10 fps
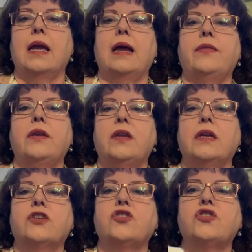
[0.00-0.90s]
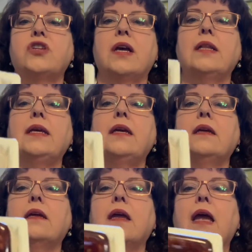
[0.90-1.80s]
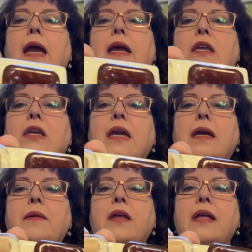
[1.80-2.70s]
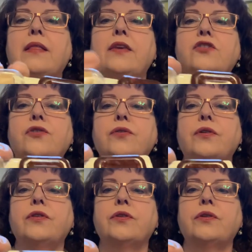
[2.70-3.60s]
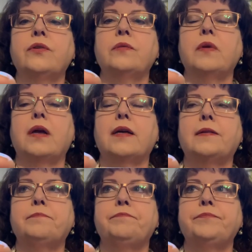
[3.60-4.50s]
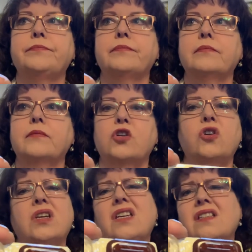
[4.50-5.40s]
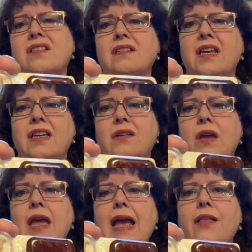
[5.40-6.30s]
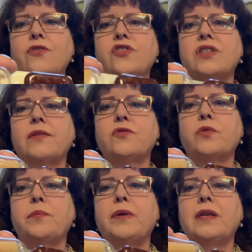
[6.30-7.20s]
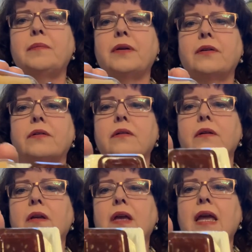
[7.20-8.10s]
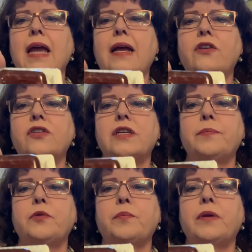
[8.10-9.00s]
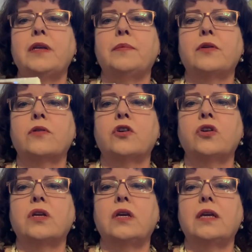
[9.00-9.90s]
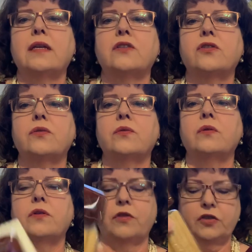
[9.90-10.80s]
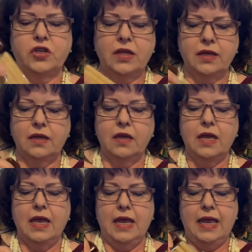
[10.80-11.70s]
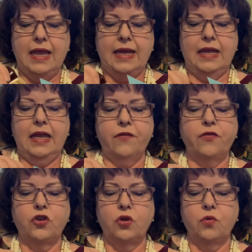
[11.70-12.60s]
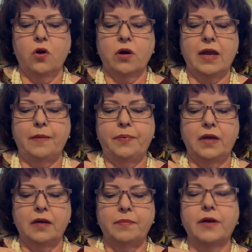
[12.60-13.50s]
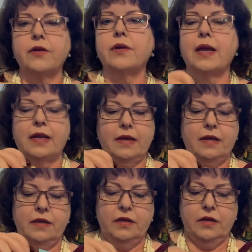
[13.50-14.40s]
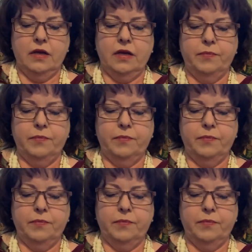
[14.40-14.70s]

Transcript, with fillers: And then you get your jelly. And you get, these are little um, cookies, like, and they're stuffed with peanut butter. And you dip your peanut butter cookie into the jelly. If you are a peanut butter and a, a